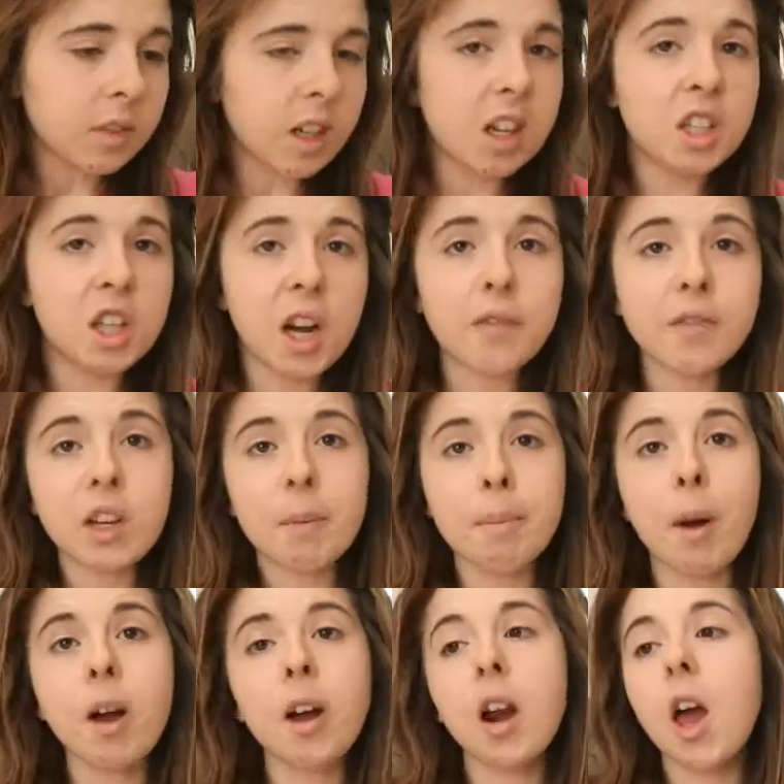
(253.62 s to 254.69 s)
She lived in a
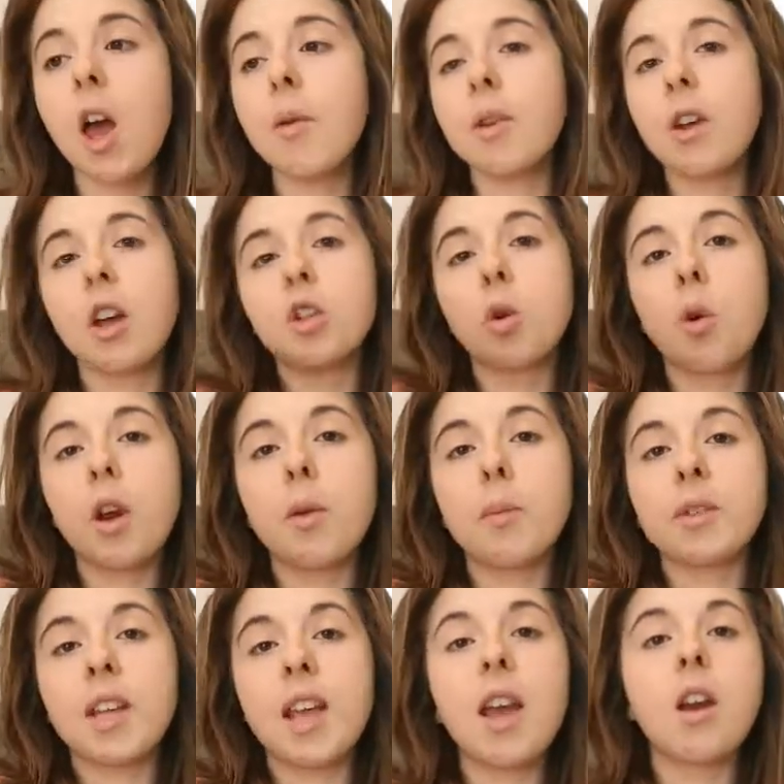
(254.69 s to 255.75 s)
bungalow and her toilet
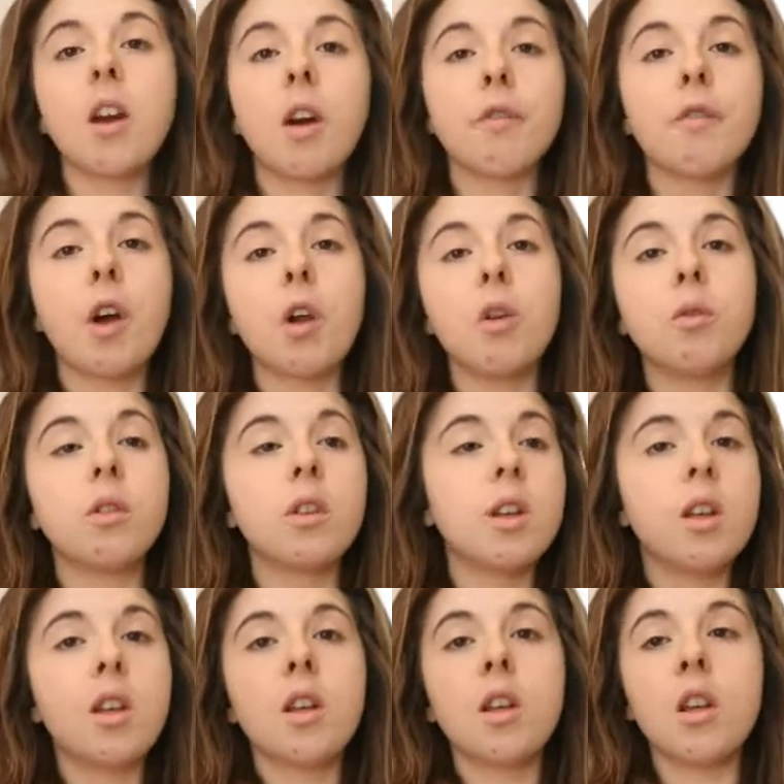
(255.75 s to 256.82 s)
was here, and her phone,
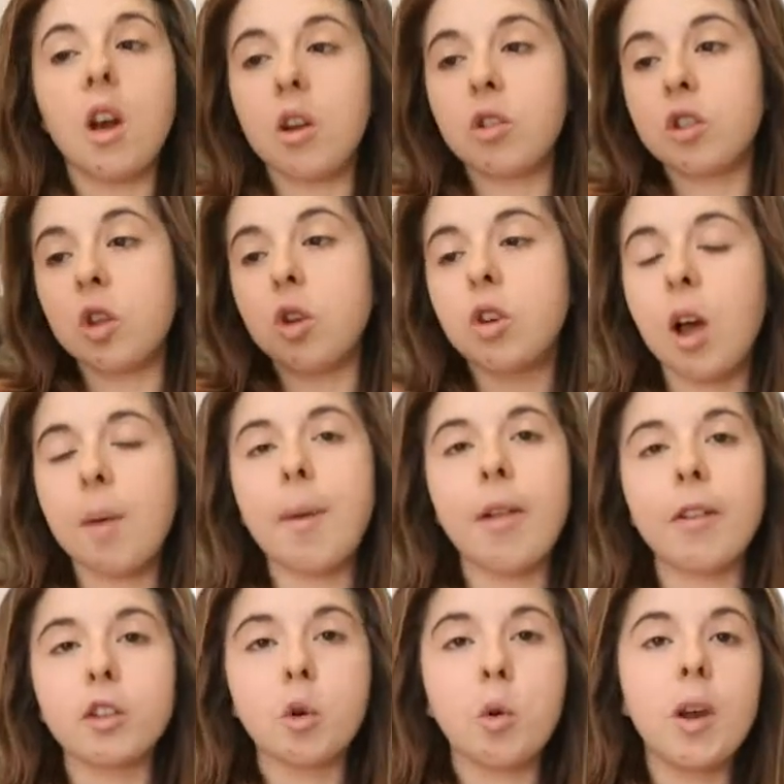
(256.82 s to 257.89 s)
so you'd come
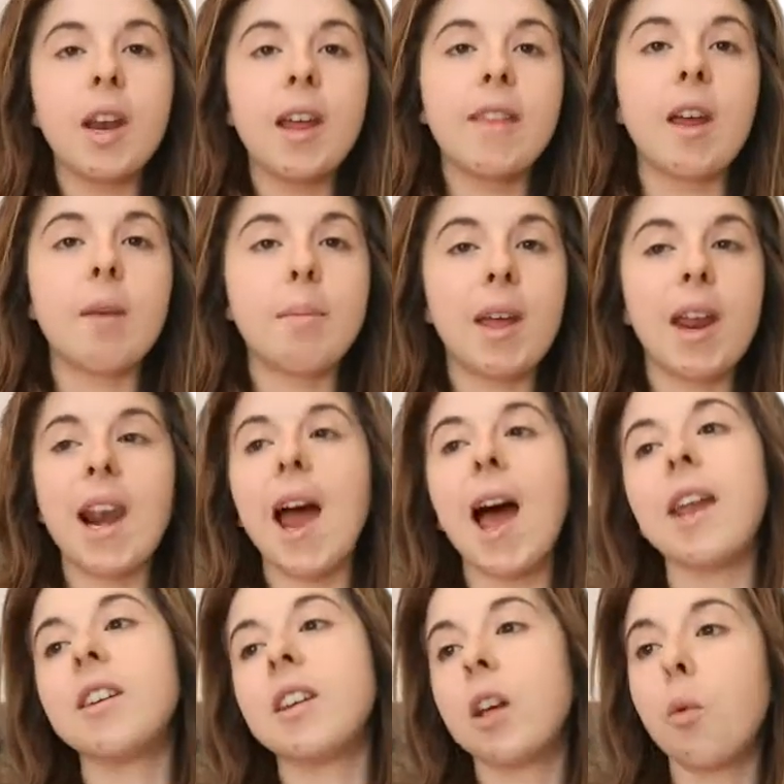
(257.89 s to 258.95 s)
out of the toilet, there'd be a
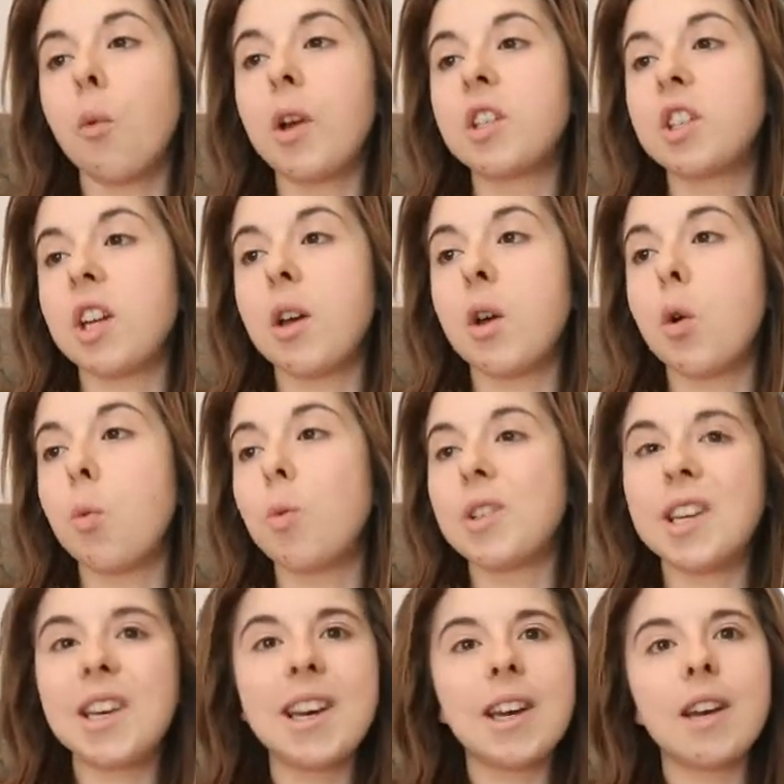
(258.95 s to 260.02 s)
landing, which
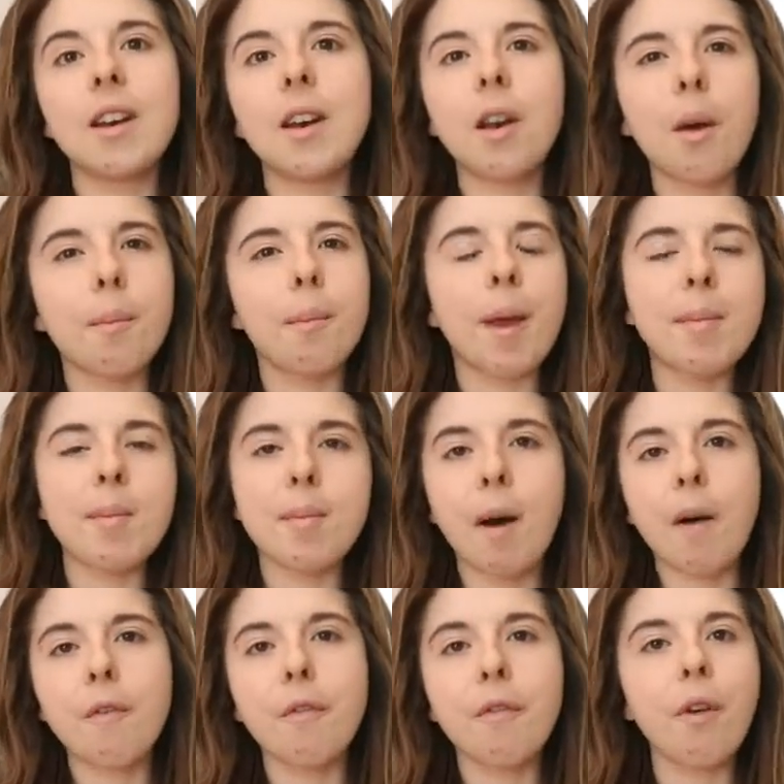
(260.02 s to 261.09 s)
was maybe
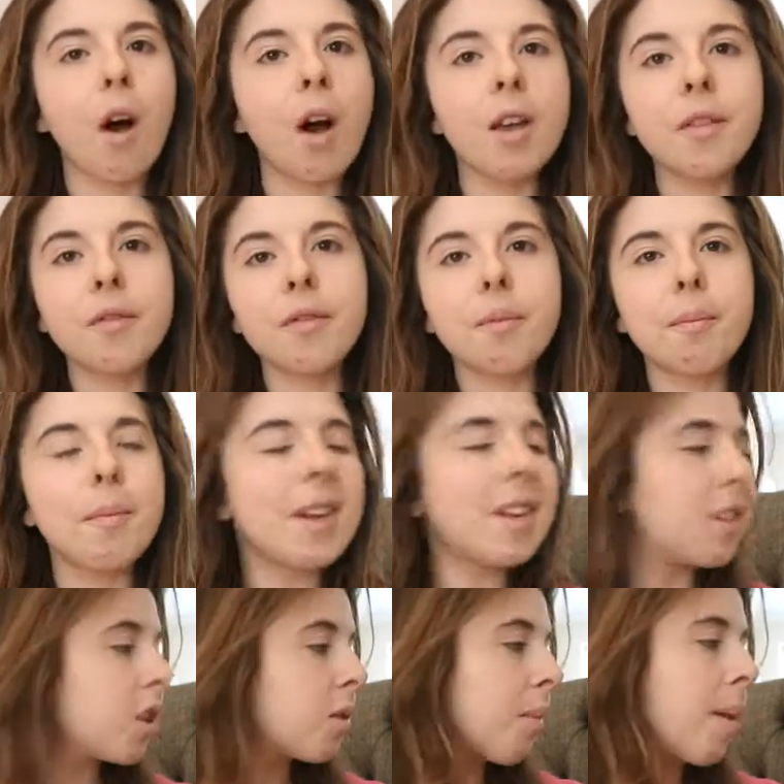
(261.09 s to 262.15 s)
about 5
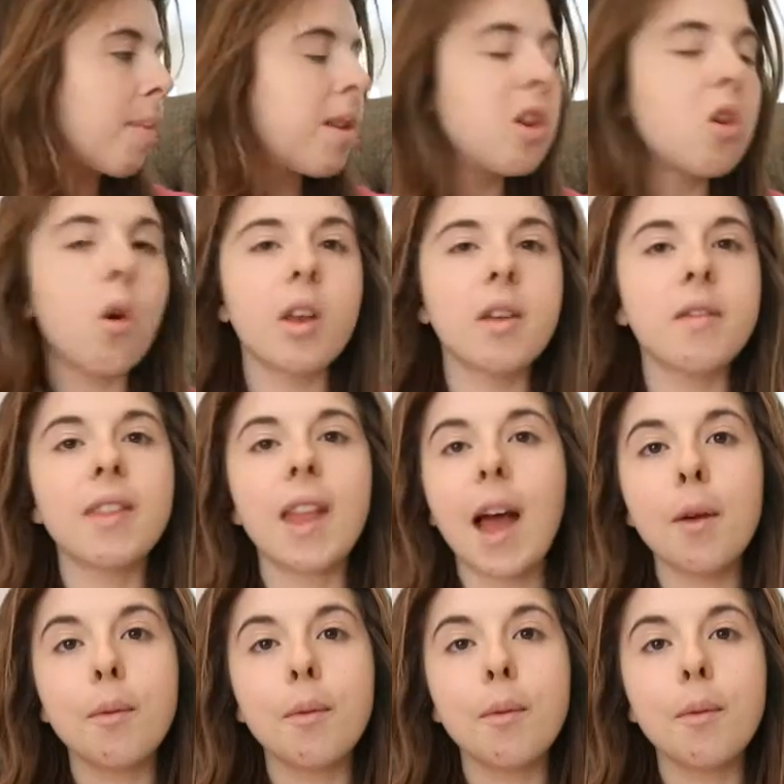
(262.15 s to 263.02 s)
meters, maybe not even that.